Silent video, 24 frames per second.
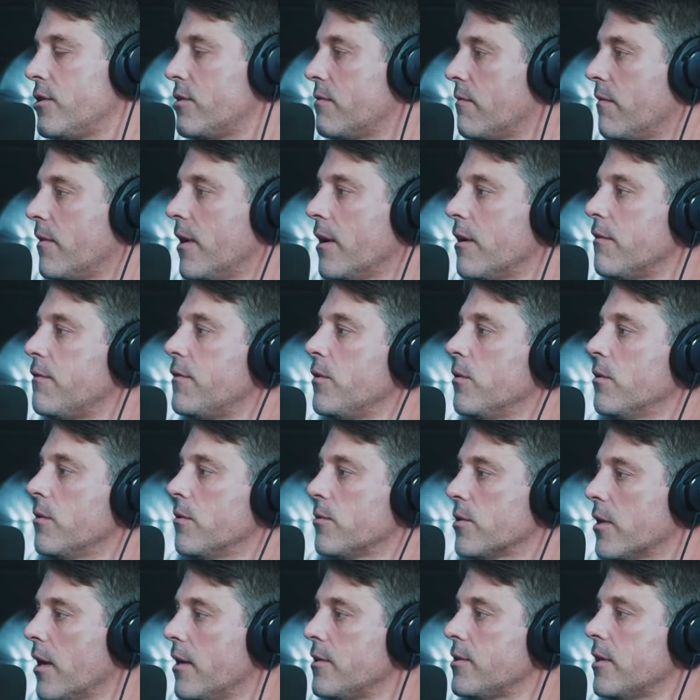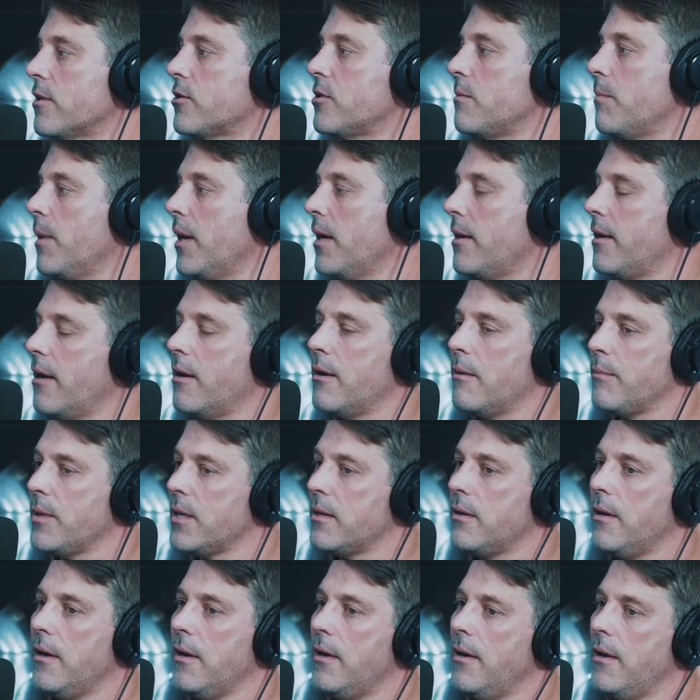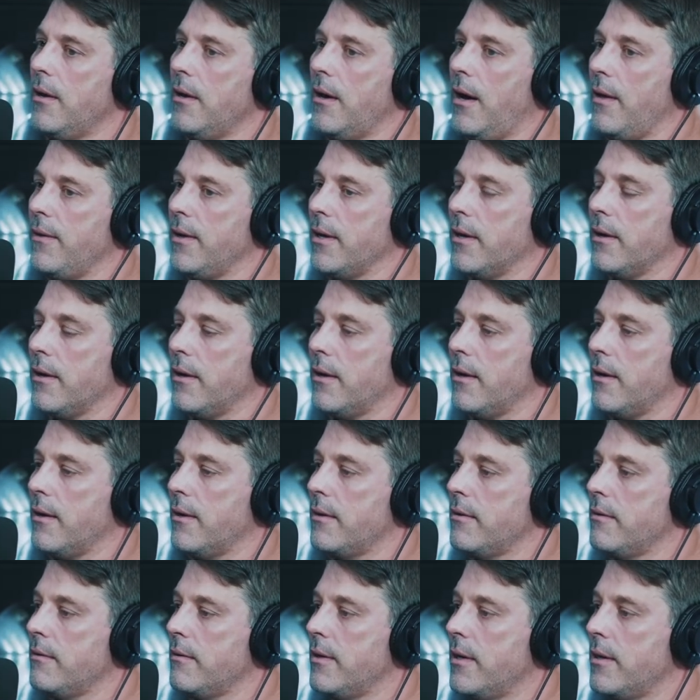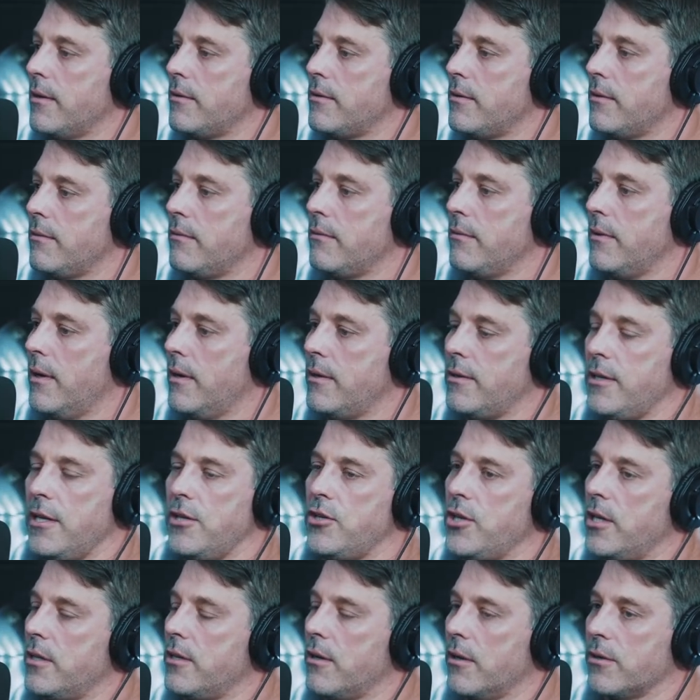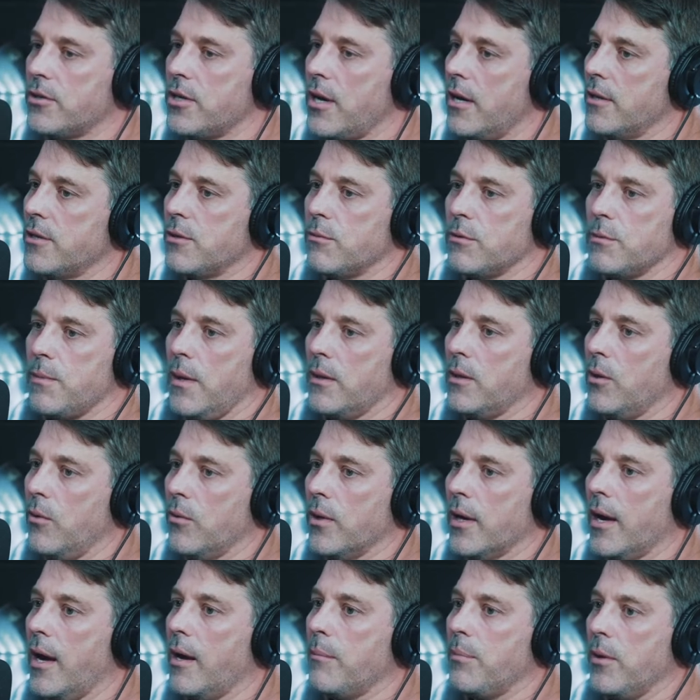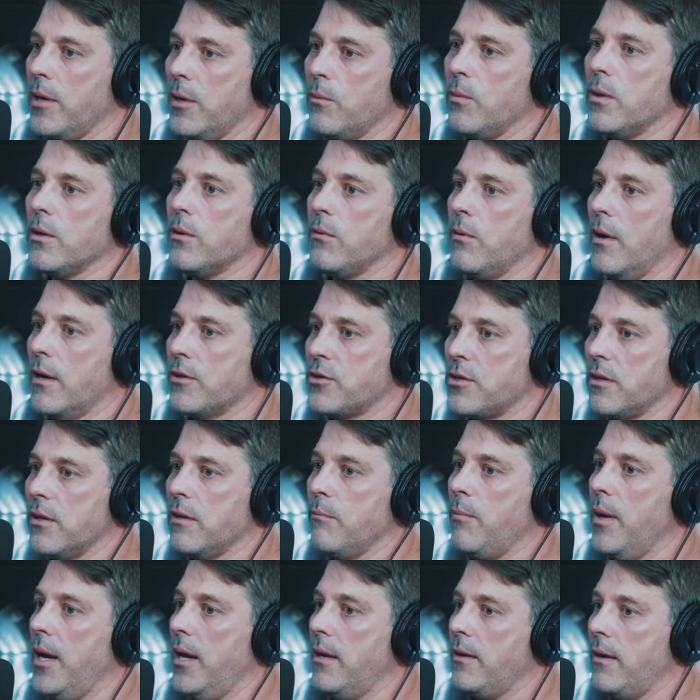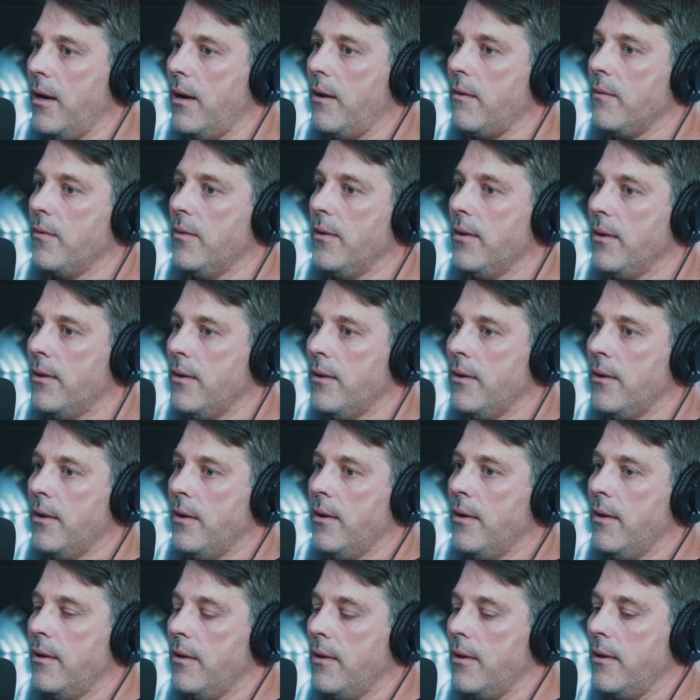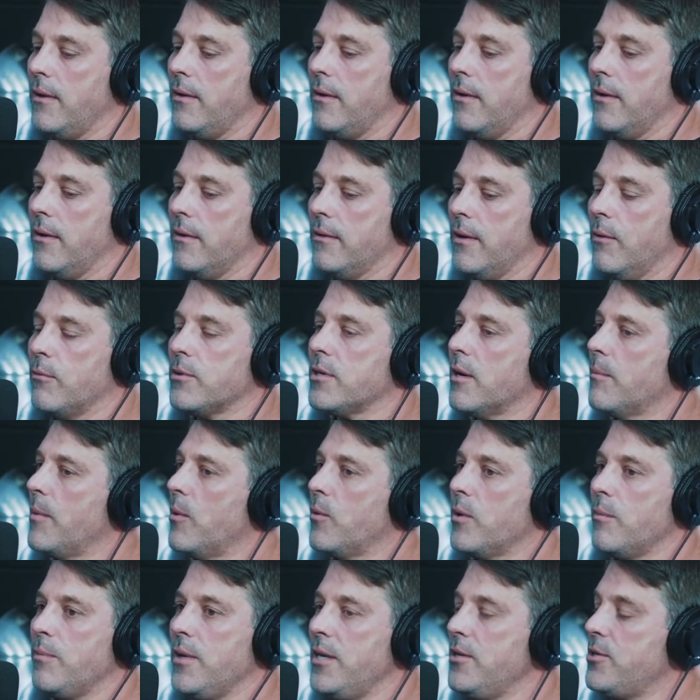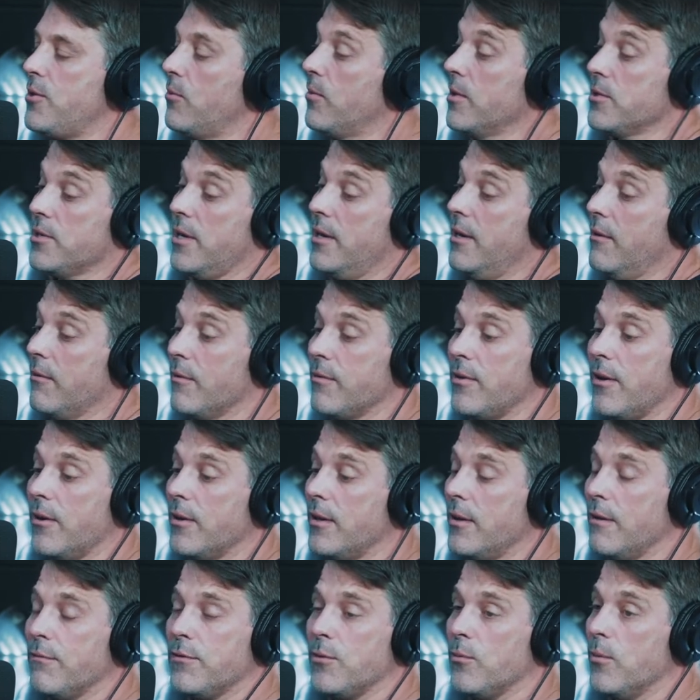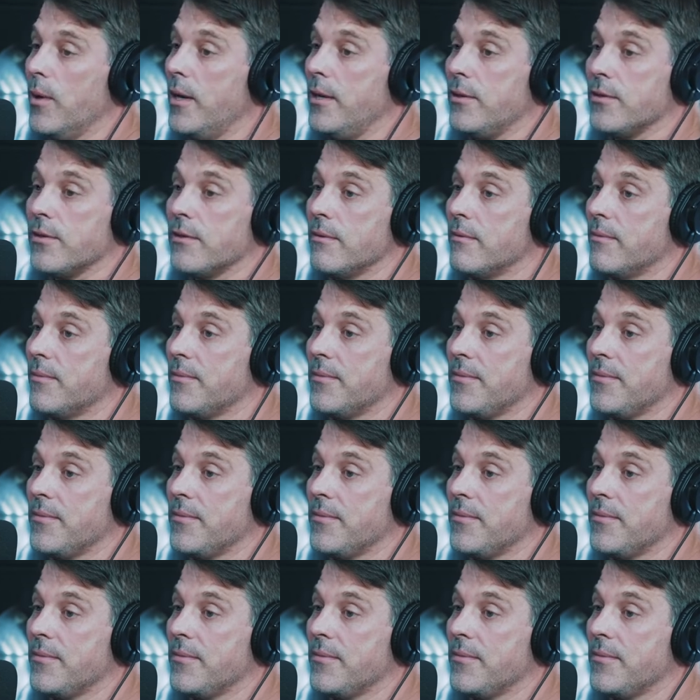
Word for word: just very few of those guys actually panned out. I mean, I think. Uh, uh uh, DJ Derrick Johnson was about the only guy I played with who actually panned out. And uh, they were talking about what a beast he was. I never even thought he lifted weights.